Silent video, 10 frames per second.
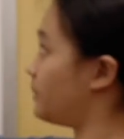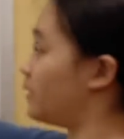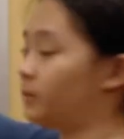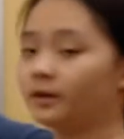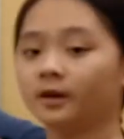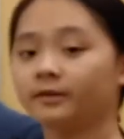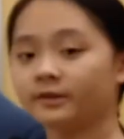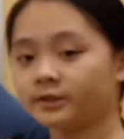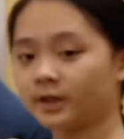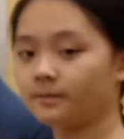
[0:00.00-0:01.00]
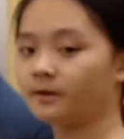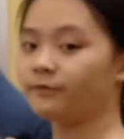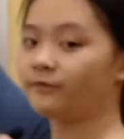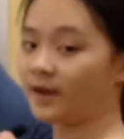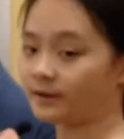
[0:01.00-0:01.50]
And we call this shape a
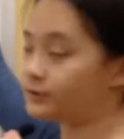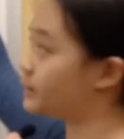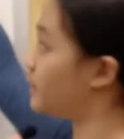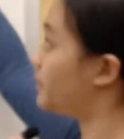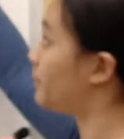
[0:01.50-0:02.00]
fan shape.